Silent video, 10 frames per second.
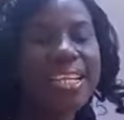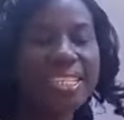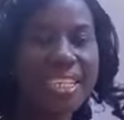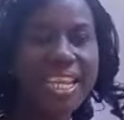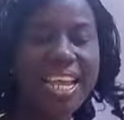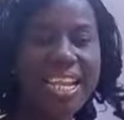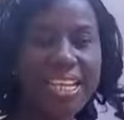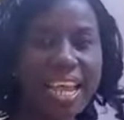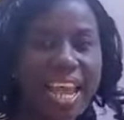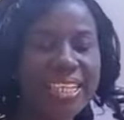is the
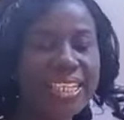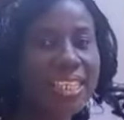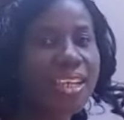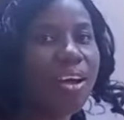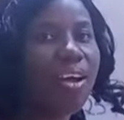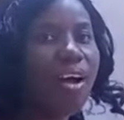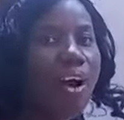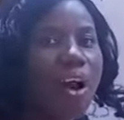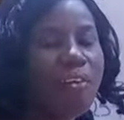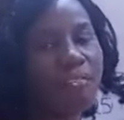index
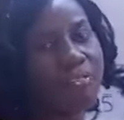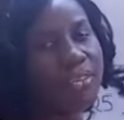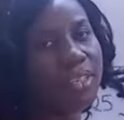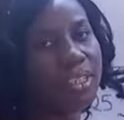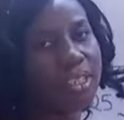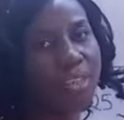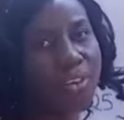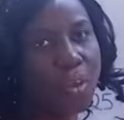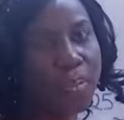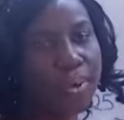of the
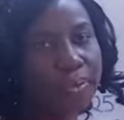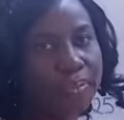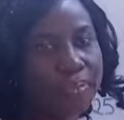number.